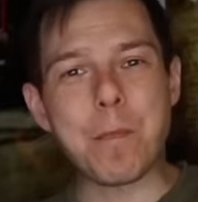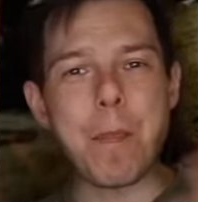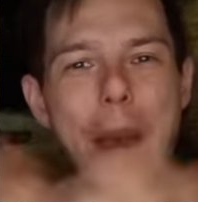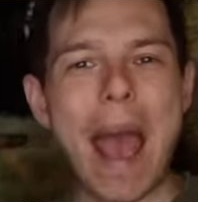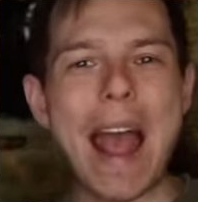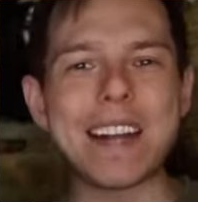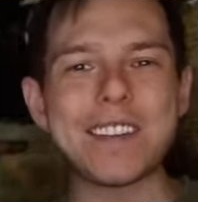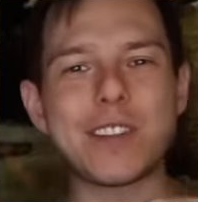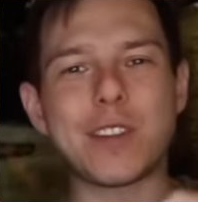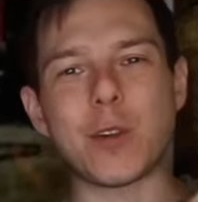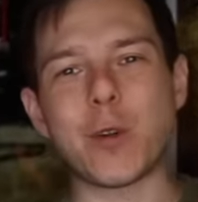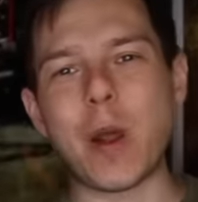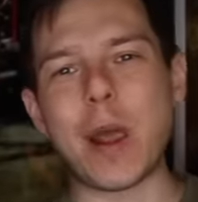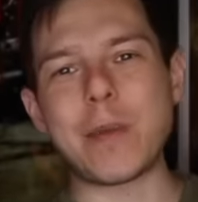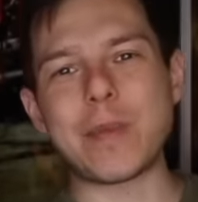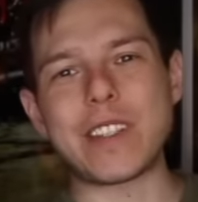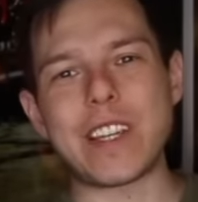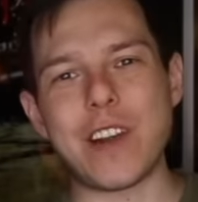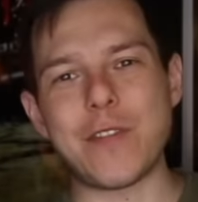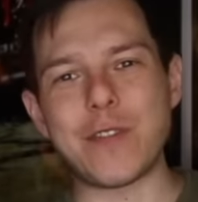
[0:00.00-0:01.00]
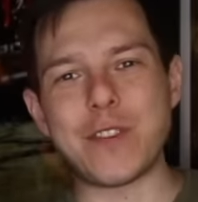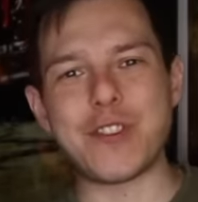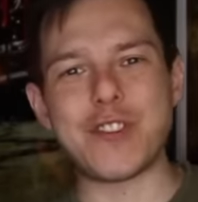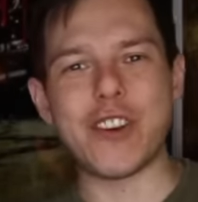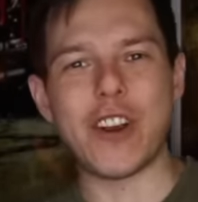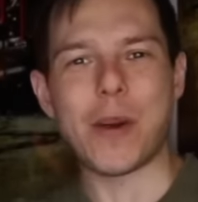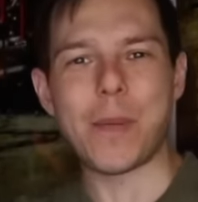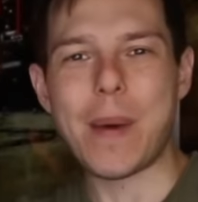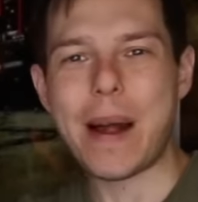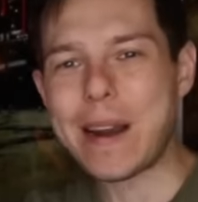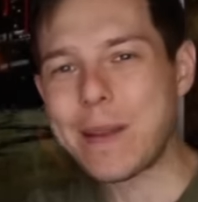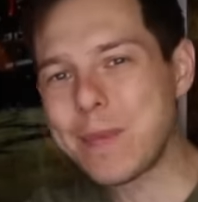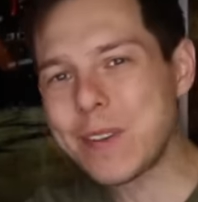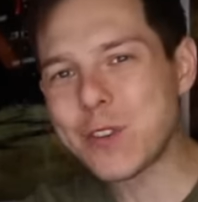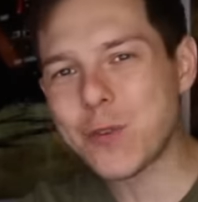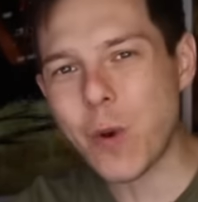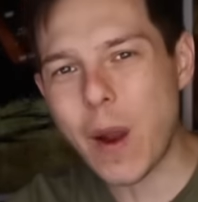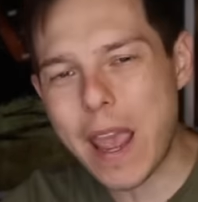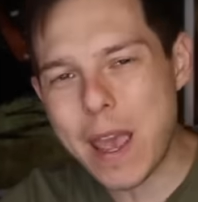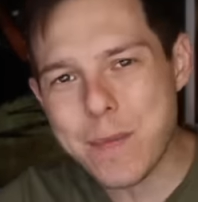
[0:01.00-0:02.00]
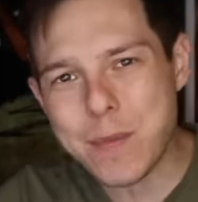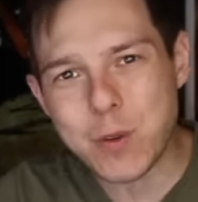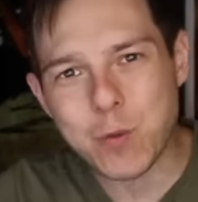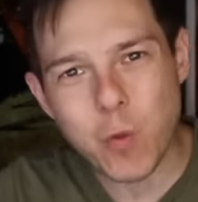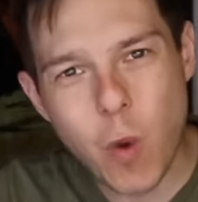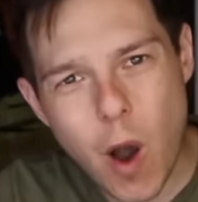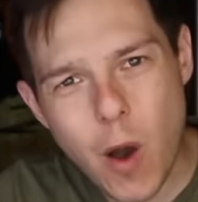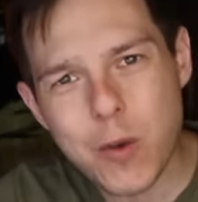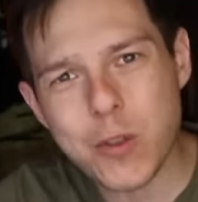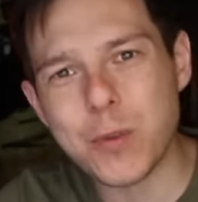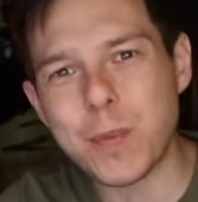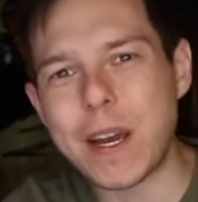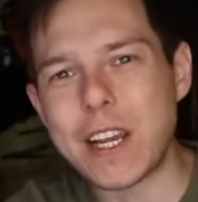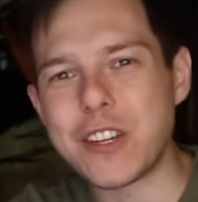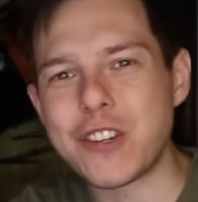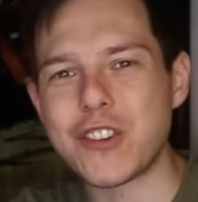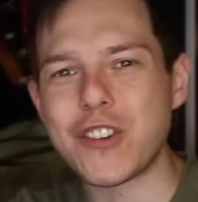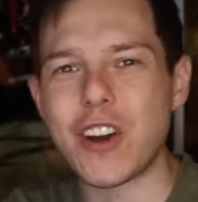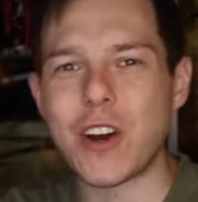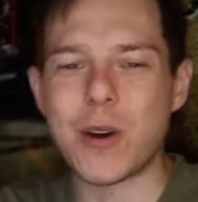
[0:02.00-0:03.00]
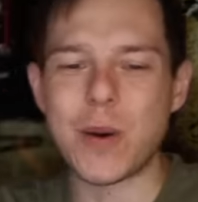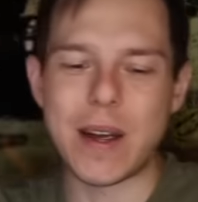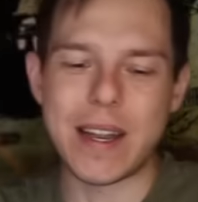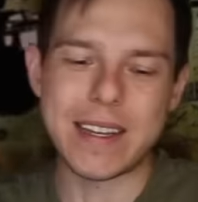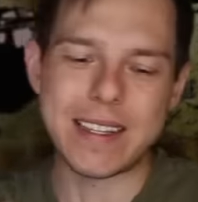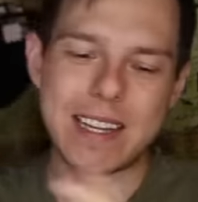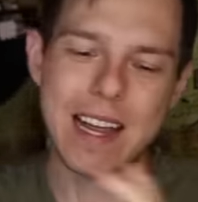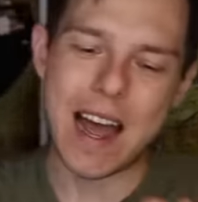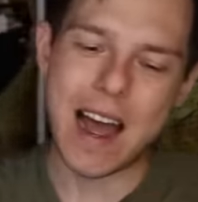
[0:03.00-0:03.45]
back to the Graham Stephan Show. My name is Graham and welcome to my show, and